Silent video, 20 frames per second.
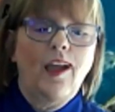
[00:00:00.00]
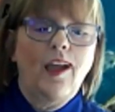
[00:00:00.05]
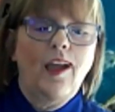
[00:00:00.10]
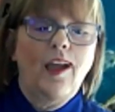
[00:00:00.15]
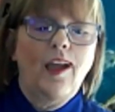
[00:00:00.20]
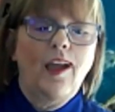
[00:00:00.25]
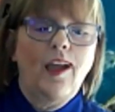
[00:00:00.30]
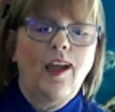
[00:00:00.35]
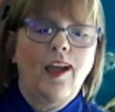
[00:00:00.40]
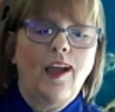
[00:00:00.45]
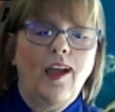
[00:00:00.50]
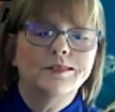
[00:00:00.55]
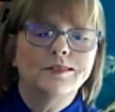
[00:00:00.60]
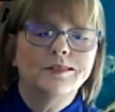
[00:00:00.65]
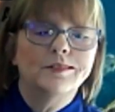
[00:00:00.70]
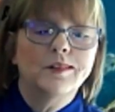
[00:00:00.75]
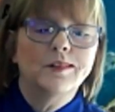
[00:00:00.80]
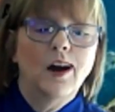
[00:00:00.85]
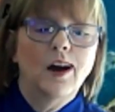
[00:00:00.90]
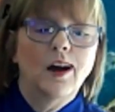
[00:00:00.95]

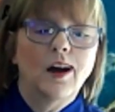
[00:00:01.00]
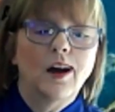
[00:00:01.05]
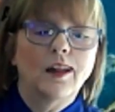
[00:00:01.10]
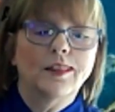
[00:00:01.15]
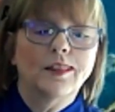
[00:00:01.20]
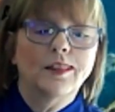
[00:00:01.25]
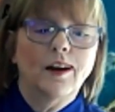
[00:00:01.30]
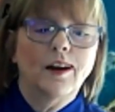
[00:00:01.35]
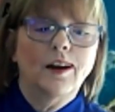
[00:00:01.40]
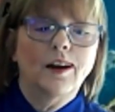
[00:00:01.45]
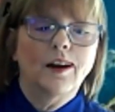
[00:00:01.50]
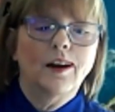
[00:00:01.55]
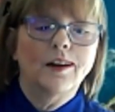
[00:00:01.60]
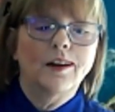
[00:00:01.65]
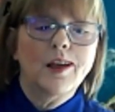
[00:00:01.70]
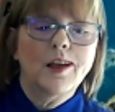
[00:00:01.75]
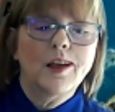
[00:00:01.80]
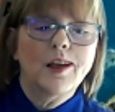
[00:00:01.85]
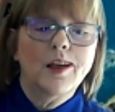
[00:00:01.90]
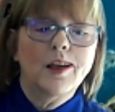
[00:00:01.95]
And there
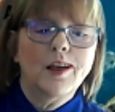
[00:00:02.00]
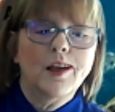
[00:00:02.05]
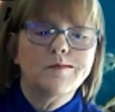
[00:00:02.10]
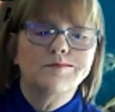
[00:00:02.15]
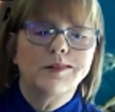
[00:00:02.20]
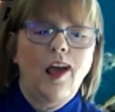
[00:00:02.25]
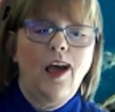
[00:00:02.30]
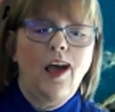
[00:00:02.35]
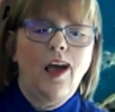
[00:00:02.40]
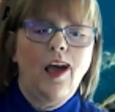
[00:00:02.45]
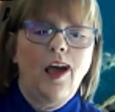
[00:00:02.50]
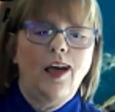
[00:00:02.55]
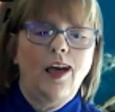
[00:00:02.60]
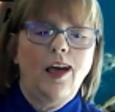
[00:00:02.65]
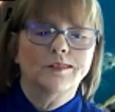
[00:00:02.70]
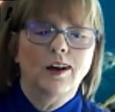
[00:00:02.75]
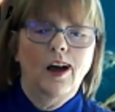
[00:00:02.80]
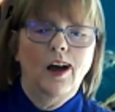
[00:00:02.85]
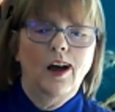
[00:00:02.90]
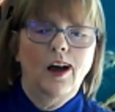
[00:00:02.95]
is a
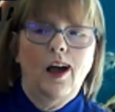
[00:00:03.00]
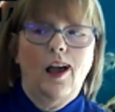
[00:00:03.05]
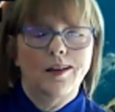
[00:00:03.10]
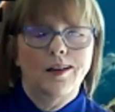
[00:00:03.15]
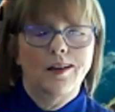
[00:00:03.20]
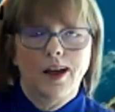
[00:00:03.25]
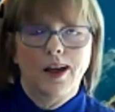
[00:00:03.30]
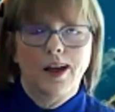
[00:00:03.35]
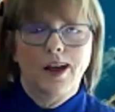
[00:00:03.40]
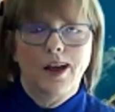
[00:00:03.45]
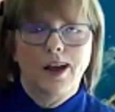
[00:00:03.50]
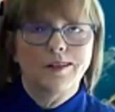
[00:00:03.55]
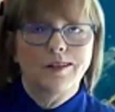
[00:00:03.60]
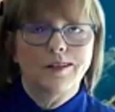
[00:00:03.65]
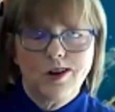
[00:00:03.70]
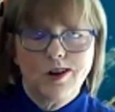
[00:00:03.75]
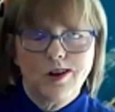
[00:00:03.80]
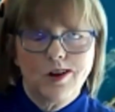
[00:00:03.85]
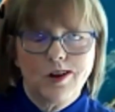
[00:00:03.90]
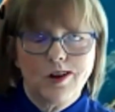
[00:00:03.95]
plethora, as I've
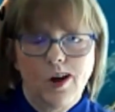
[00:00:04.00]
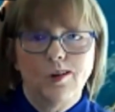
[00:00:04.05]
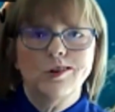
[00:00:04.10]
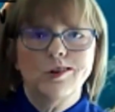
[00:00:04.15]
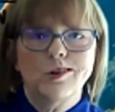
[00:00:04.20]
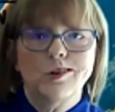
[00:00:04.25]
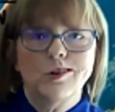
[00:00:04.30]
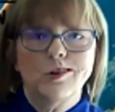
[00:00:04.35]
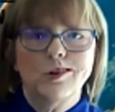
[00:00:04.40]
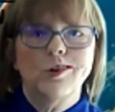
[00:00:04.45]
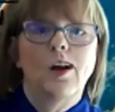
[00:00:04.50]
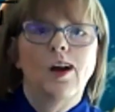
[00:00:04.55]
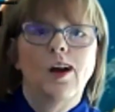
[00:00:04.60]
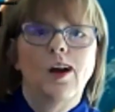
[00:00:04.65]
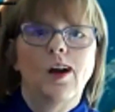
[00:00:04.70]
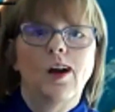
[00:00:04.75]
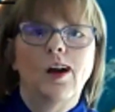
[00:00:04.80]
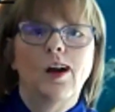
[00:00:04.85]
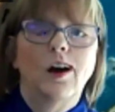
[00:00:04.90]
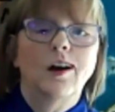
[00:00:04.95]
just told you,
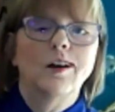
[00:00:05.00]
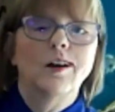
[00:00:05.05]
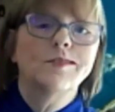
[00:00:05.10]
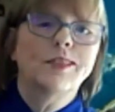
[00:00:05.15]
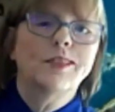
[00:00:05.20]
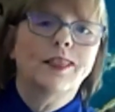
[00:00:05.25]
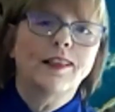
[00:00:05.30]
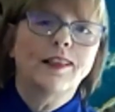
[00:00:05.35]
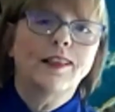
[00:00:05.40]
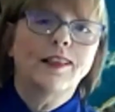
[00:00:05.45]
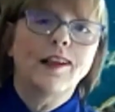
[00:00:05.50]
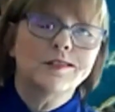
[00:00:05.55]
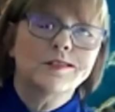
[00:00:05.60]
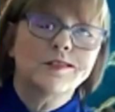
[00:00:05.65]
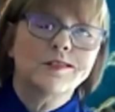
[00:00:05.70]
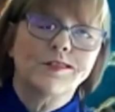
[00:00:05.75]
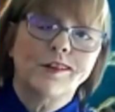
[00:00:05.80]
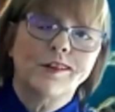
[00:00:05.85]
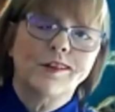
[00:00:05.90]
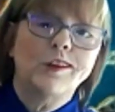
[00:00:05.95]
of
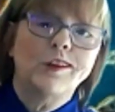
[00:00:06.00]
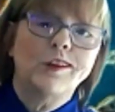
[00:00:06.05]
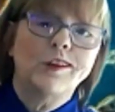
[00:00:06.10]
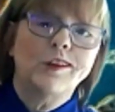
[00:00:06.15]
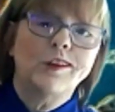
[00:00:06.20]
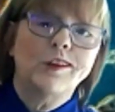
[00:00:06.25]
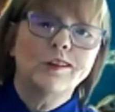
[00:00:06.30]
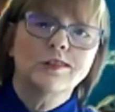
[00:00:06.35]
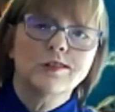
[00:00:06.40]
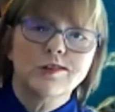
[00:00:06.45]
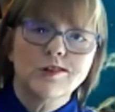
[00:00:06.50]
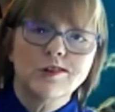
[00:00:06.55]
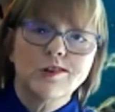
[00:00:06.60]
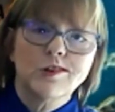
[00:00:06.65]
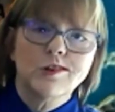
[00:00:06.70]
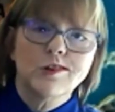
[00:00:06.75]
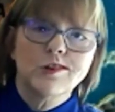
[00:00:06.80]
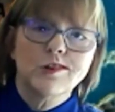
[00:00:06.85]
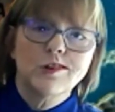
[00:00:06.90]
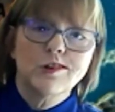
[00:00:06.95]
things for you to
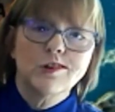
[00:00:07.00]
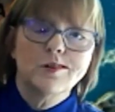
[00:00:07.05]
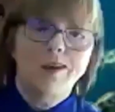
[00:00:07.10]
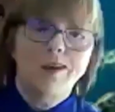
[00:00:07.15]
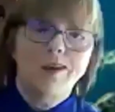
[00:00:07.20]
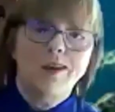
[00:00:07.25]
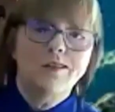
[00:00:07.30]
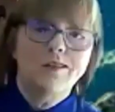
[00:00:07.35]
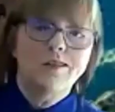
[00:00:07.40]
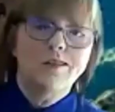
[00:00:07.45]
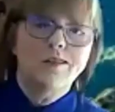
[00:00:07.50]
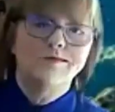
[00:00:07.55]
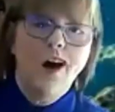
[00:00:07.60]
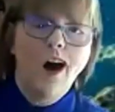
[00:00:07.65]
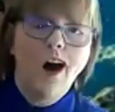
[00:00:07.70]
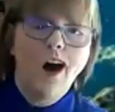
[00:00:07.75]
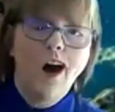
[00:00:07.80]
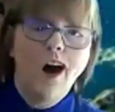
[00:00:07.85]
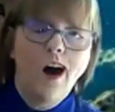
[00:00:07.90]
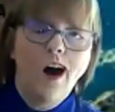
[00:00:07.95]
do and be
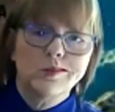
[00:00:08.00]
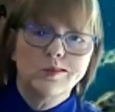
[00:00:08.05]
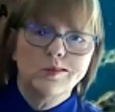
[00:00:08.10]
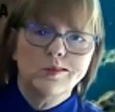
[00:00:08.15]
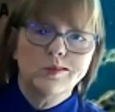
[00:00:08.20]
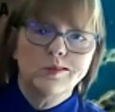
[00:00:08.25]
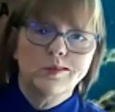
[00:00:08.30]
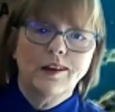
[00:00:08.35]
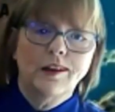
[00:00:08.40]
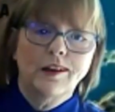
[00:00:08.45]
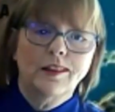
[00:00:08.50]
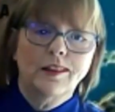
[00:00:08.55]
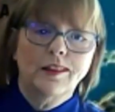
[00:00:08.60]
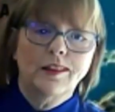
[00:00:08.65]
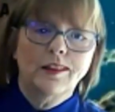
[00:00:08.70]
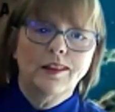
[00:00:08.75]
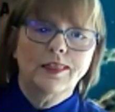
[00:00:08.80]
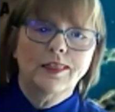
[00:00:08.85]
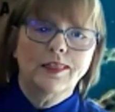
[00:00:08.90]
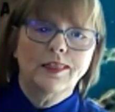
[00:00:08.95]
involved
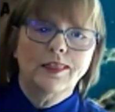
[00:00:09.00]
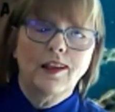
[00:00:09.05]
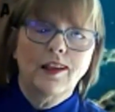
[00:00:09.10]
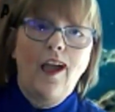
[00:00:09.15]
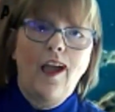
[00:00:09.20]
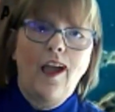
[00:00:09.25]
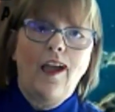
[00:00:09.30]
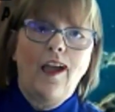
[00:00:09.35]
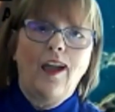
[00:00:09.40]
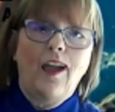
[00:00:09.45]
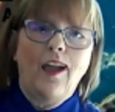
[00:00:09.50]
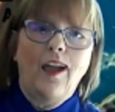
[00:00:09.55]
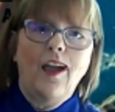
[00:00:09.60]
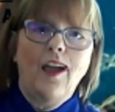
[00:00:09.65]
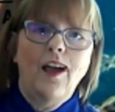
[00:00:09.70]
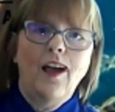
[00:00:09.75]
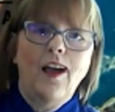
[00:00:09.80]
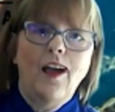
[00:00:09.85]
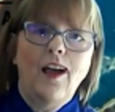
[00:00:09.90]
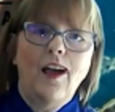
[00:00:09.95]
with.
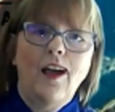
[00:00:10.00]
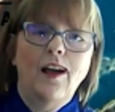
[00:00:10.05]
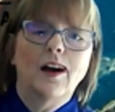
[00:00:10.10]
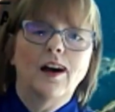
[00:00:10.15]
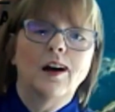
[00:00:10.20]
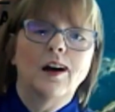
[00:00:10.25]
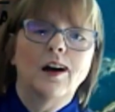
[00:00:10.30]
And